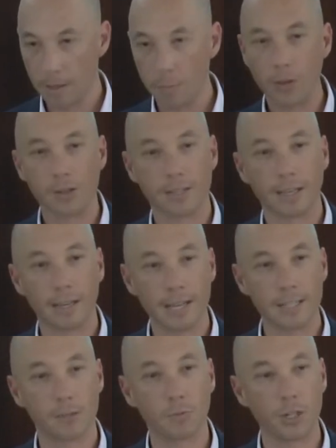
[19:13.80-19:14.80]
Because
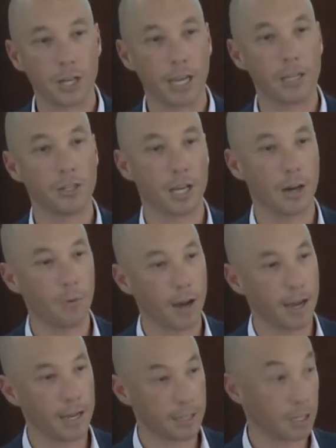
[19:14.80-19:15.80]
unless we change our ways